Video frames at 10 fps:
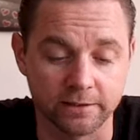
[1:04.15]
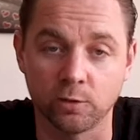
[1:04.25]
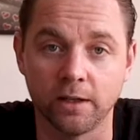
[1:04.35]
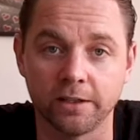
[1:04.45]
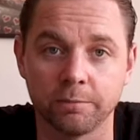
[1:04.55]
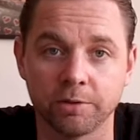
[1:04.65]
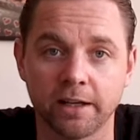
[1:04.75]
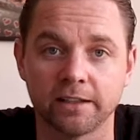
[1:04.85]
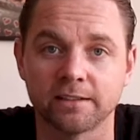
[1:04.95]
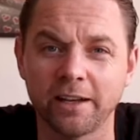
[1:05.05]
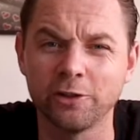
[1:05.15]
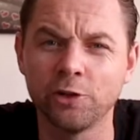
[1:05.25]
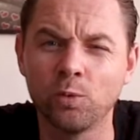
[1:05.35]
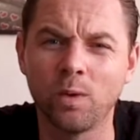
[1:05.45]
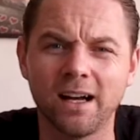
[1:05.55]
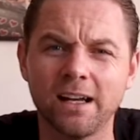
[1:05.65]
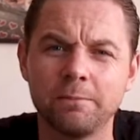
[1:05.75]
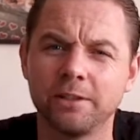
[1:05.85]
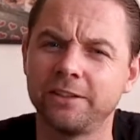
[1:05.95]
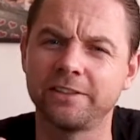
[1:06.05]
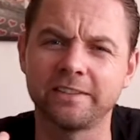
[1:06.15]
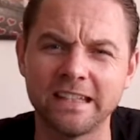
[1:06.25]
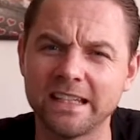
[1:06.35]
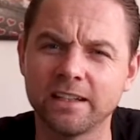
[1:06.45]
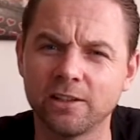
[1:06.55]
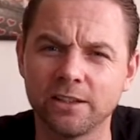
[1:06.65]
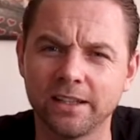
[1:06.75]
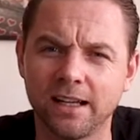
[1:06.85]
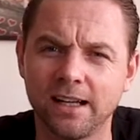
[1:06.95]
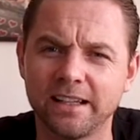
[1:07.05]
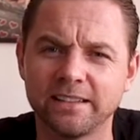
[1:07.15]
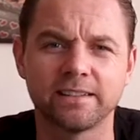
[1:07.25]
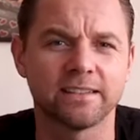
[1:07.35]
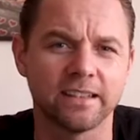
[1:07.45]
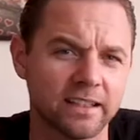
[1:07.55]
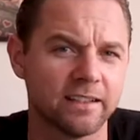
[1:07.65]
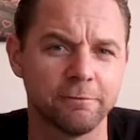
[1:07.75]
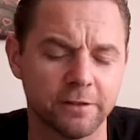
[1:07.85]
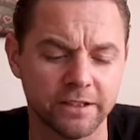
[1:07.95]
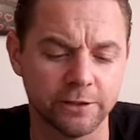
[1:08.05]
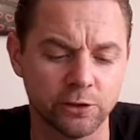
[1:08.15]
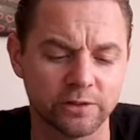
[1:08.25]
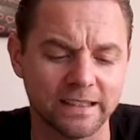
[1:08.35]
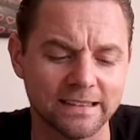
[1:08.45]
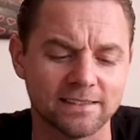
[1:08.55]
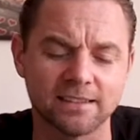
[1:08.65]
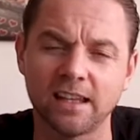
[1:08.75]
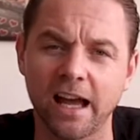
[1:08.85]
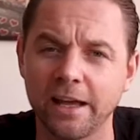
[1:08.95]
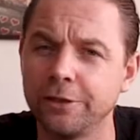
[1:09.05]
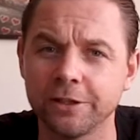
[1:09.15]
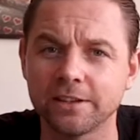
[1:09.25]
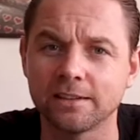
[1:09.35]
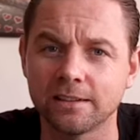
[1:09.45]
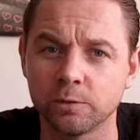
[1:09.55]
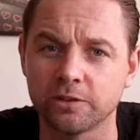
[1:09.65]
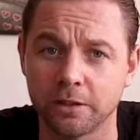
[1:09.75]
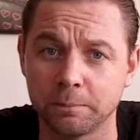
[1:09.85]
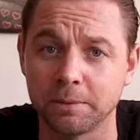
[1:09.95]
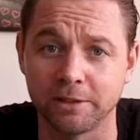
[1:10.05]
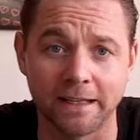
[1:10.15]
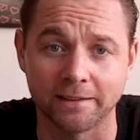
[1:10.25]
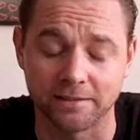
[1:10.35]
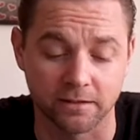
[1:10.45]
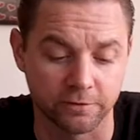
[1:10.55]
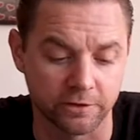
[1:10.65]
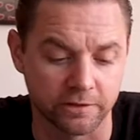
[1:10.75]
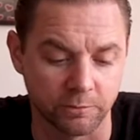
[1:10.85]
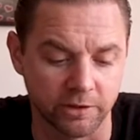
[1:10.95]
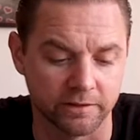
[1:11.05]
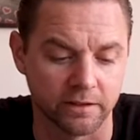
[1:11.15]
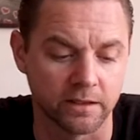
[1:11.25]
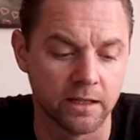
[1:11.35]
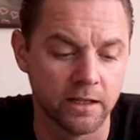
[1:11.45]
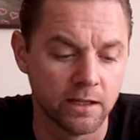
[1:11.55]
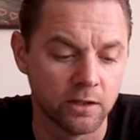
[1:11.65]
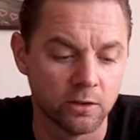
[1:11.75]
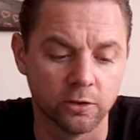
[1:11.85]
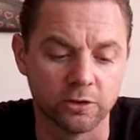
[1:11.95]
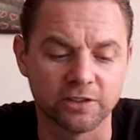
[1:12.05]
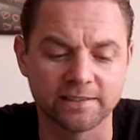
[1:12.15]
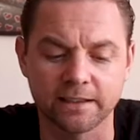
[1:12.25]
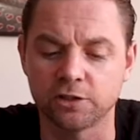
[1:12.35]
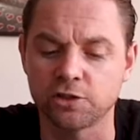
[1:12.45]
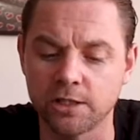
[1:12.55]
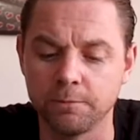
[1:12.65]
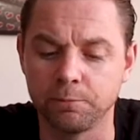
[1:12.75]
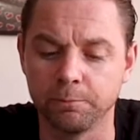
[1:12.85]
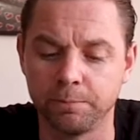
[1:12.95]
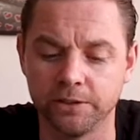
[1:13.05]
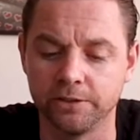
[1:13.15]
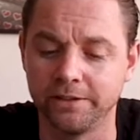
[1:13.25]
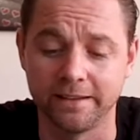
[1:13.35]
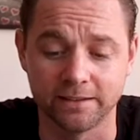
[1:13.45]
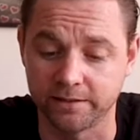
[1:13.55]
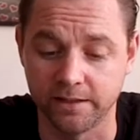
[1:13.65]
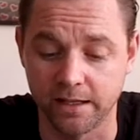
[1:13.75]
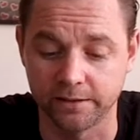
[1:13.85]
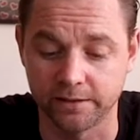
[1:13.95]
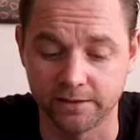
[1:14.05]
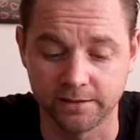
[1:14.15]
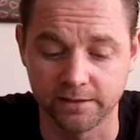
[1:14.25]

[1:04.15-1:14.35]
a quality product. I don't know why, but seeing it online, seeing it in videos, I thought this was gonna be plastic for some reason, or just like a cheaper build, and it's not. It